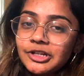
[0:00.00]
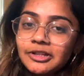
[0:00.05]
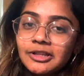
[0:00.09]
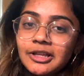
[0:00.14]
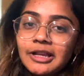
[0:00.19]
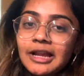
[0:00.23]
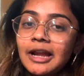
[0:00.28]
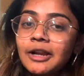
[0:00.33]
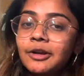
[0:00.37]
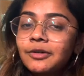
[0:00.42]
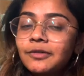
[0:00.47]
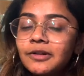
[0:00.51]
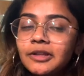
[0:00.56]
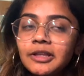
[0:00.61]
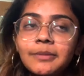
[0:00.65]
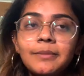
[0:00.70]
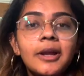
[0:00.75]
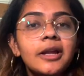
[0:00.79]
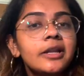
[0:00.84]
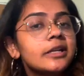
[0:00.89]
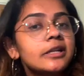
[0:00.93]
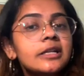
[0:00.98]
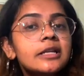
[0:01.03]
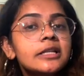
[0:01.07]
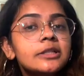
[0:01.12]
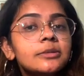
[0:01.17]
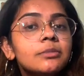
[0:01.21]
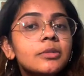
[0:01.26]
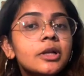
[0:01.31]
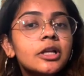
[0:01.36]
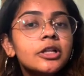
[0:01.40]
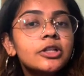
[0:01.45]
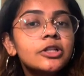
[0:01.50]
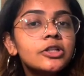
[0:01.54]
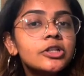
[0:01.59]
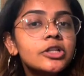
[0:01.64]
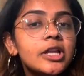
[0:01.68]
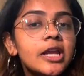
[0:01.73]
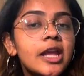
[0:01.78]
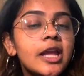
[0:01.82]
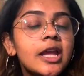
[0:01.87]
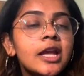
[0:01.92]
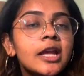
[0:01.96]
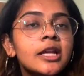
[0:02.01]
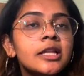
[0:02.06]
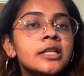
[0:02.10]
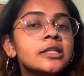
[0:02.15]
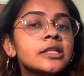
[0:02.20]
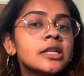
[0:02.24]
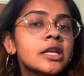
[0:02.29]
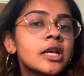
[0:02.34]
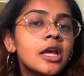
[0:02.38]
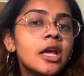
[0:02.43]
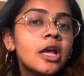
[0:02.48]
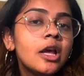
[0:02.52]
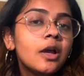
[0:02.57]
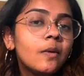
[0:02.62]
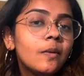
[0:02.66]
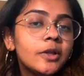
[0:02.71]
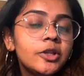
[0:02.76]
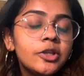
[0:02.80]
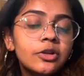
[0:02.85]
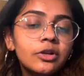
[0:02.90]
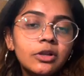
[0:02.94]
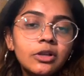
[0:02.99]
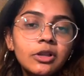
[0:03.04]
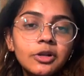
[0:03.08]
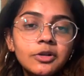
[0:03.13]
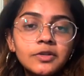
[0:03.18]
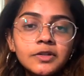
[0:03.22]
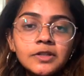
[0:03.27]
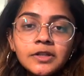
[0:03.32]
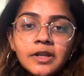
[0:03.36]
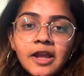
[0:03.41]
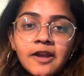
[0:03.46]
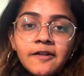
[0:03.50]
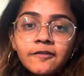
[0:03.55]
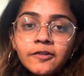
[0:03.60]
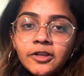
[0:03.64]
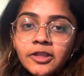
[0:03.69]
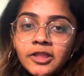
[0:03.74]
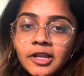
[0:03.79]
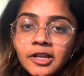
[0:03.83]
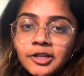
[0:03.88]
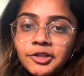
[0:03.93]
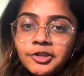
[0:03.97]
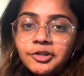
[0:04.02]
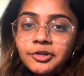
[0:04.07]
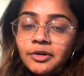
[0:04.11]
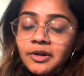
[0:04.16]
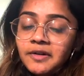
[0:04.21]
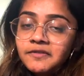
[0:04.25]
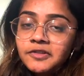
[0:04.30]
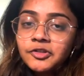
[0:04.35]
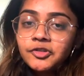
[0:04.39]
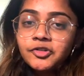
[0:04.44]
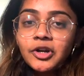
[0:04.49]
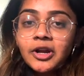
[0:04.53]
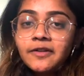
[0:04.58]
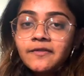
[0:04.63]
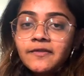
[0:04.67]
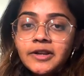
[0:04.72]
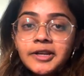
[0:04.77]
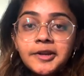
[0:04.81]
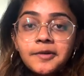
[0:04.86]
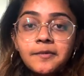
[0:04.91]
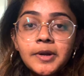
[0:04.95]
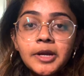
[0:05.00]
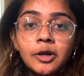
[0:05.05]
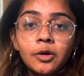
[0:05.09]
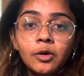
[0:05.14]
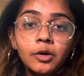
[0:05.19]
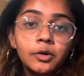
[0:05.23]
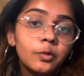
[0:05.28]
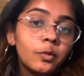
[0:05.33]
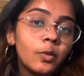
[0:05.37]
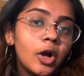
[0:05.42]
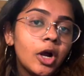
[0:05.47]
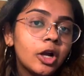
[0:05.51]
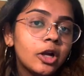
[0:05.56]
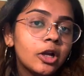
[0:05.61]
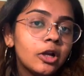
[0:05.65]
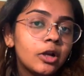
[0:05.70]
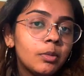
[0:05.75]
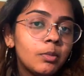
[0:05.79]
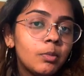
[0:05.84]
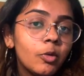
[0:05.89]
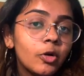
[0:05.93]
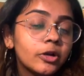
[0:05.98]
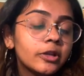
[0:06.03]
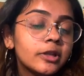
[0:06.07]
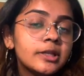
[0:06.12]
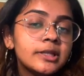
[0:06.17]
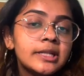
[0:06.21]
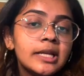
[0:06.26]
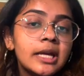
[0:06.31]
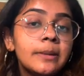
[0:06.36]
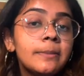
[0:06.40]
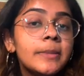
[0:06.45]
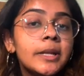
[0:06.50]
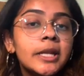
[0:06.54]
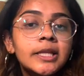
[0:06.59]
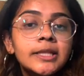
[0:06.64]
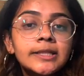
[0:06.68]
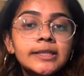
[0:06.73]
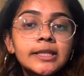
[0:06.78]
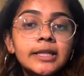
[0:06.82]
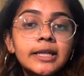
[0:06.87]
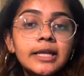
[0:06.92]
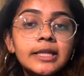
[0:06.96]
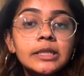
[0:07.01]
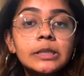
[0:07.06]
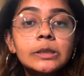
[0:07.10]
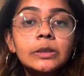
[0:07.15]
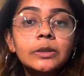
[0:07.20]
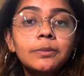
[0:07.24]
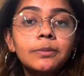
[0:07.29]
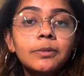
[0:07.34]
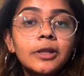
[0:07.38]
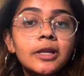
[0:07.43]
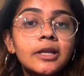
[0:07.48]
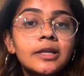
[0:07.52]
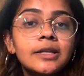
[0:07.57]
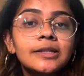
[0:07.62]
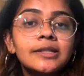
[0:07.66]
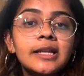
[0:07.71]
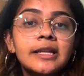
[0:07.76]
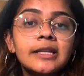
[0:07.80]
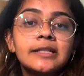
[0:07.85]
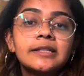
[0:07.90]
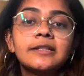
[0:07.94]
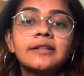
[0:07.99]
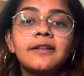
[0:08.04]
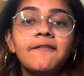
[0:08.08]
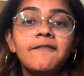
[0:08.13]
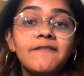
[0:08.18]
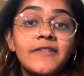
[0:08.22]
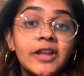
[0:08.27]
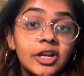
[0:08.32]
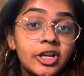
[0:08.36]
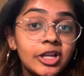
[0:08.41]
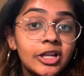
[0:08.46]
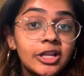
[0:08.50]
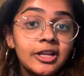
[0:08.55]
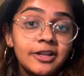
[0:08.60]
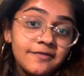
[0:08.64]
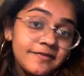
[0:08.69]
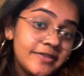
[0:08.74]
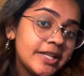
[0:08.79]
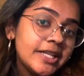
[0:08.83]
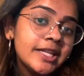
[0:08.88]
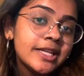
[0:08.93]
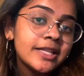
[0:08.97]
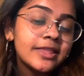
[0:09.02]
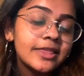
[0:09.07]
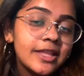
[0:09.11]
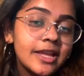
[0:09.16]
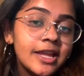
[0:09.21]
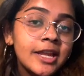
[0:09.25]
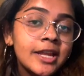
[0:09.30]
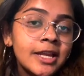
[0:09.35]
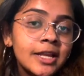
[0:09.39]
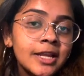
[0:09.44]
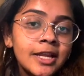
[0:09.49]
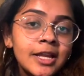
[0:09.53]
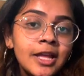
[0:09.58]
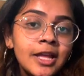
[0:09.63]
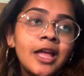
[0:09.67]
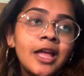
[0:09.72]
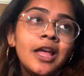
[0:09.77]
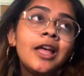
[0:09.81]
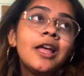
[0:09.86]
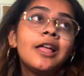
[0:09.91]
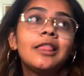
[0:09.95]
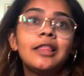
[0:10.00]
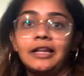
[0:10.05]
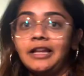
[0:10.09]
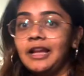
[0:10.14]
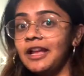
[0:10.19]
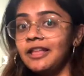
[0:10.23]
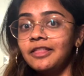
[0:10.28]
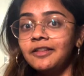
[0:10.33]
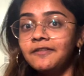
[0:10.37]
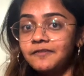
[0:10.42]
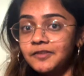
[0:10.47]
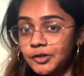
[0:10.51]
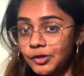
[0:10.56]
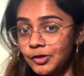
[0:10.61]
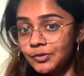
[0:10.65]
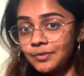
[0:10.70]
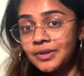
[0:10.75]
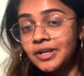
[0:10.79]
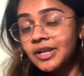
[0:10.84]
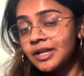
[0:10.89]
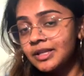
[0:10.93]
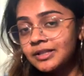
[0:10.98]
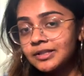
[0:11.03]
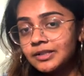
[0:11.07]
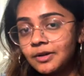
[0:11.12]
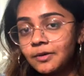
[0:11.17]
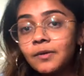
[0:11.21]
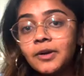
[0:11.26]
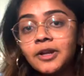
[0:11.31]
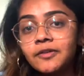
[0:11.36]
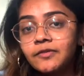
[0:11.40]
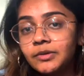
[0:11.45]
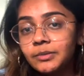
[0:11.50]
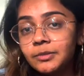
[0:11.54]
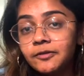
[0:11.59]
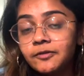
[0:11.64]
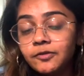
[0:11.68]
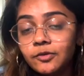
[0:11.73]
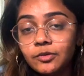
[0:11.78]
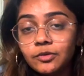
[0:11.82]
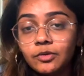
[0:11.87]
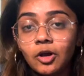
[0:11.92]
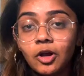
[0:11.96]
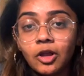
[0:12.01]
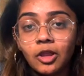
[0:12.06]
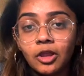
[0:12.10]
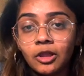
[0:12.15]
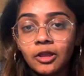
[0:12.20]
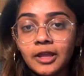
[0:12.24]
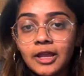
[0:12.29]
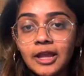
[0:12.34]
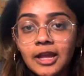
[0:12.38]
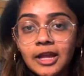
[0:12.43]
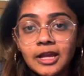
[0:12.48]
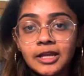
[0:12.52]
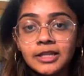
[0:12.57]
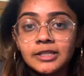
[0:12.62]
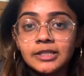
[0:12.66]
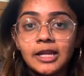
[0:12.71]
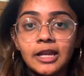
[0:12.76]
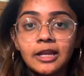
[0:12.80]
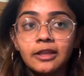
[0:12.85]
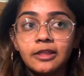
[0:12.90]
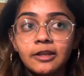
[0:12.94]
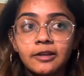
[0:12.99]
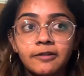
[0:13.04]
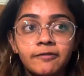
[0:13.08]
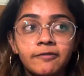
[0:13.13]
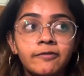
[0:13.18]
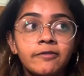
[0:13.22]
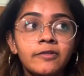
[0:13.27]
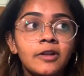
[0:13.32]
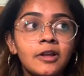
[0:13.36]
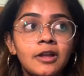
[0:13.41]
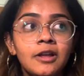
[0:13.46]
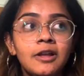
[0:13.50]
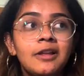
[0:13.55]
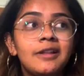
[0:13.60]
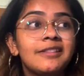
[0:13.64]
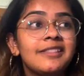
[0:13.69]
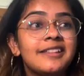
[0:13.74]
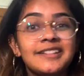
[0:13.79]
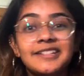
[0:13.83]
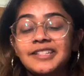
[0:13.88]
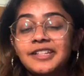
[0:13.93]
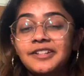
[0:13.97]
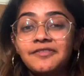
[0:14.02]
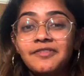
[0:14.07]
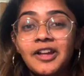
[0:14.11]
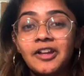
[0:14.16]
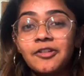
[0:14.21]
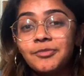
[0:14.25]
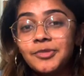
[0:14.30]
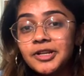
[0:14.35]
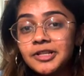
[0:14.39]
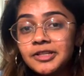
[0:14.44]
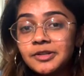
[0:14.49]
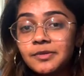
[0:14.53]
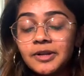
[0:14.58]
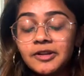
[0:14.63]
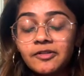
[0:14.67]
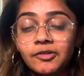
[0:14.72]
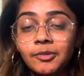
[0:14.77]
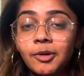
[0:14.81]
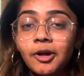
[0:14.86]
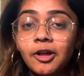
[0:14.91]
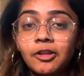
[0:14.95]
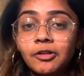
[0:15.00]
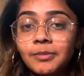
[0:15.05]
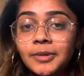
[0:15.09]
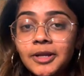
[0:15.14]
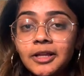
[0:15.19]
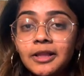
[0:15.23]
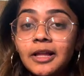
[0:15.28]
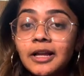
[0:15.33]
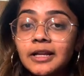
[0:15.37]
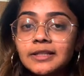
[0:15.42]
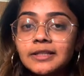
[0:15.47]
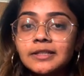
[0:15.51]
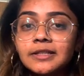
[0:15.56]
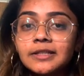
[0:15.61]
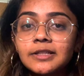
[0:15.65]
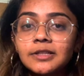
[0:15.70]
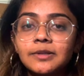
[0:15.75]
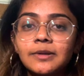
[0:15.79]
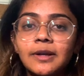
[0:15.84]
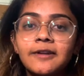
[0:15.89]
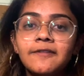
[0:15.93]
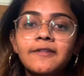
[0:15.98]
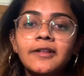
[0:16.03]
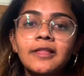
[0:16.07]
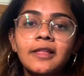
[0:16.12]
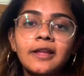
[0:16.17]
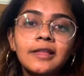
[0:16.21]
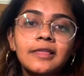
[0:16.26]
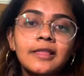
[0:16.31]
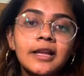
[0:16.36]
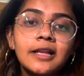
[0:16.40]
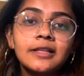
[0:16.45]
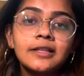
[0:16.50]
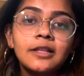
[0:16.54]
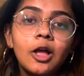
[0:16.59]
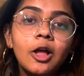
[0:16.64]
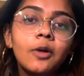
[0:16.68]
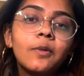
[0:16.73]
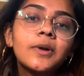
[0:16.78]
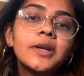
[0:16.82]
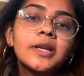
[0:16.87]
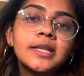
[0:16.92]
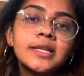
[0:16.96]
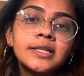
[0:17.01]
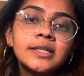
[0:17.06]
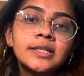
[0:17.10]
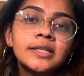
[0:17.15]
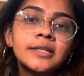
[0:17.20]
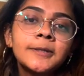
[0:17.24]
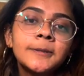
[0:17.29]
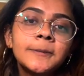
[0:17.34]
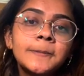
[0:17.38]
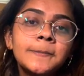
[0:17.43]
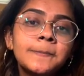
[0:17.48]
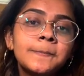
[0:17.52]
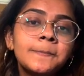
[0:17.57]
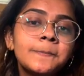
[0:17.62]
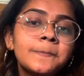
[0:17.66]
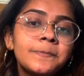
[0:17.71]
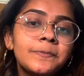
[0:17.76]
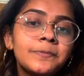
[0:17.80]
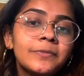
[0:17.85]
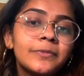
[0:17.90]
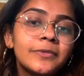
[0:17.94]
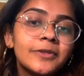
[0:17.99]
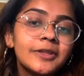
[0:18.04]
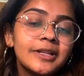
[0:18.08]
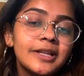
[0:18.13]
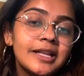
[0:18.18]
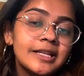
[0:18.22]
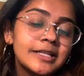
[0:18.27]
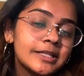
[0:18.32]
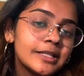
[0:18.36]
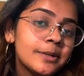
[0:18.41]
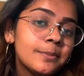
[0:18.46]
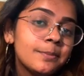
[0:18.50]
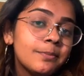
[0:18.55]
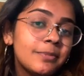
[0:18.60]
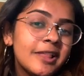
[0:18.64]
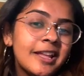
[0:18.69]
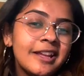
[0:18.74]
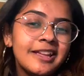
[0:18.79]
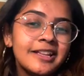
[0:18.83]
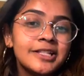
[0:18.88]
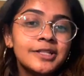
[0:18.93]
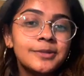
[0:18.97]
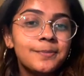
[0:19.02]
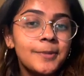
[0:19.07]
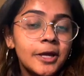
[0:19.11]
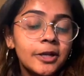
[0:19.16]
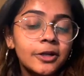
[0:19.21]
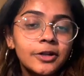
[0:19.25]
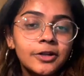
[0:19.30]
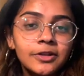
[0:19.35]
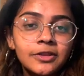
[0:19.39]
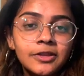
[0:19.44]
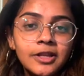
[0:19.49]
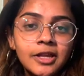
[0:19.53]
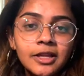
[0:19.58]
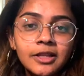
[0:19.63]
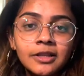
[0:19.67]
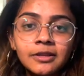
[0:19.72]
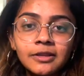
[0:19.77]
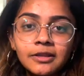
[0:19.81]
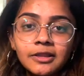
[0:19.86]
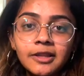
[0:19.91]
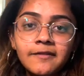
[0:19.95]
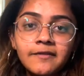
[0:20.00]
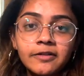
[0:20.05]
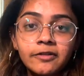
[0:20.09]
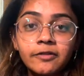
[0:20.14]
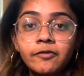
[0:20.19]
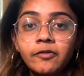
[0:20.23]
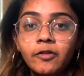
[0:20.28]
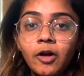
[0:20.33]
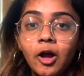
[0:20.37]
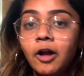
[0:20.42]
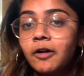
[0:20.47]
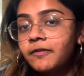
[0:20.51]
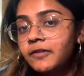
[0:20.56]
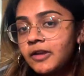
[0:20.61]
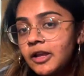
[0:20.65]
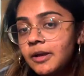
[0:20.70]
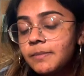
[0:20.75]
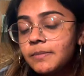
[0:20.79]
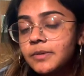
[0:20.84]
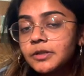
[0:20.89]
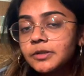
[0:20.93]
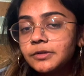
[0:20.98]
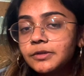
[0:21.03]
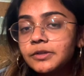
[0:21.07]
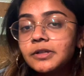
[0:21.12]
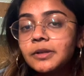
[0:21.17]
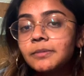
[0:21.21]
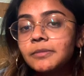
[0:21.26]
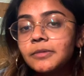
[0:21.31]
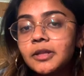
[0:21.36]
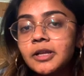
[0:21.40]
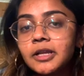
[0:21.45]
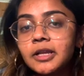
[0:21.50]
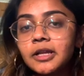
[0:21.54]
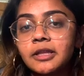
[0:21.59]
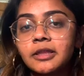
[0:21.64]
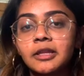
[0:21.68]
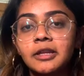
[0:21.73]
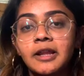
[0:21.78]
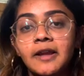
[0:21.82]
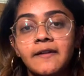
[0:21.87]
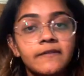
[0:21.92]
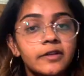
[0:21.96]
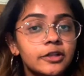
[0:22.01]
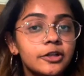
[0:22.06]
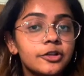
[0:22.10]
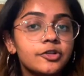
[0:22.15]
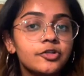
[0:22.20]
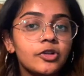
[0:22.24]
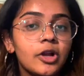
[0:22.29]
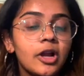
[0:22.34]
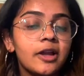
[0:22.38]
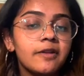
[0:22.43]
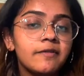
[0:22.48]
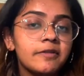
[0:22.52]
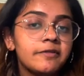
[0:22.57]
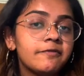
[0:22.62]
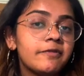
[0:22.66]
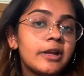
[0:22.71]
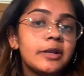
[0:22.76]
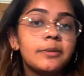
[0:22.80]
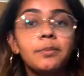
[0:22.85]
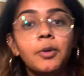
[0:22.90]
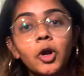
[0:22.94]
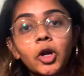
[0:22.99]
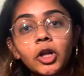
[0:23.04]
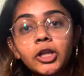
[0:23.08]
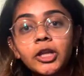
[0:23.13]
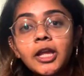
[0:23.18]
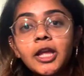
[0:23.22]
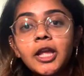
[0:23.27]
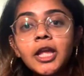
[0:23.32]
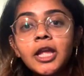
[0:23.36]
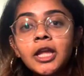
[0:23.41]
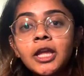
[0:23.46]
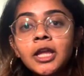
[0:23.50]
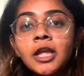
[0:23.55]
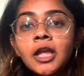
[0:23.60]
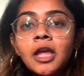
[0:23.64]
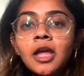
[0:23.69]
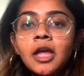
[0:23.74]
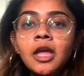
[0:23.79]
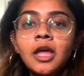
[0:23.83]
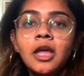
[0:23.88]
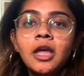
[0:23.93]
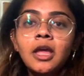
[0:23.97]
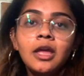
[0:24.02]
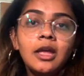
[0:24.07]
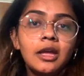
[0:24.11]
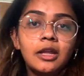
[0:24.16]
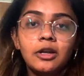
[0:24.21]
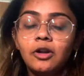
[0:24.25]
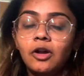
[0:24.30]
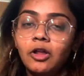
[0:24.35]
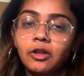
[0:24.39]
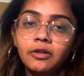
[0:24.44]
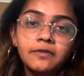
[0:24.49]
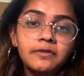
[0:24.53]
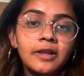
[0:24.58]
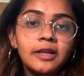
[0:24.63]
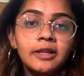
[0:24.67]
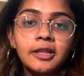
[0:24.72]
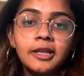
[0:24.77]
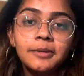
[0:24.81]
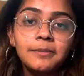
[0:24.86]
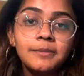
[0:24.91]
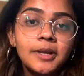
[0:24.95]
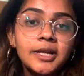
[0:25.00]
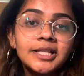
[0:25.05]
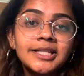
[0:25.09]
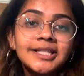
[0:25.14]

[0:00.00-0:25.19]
Like I don't really mind it as much. And when you're close to everything and you don't have to drive anywhere or walk more than 10 minutes to get to a place, it's a very convenient thing. Like I live 2 minutes away from a food hall, and I live less than 5 minutes away from all of my classes. So I feel like that always is like it's better than living off campus or something and then having to drive and find parking and all of that like mess.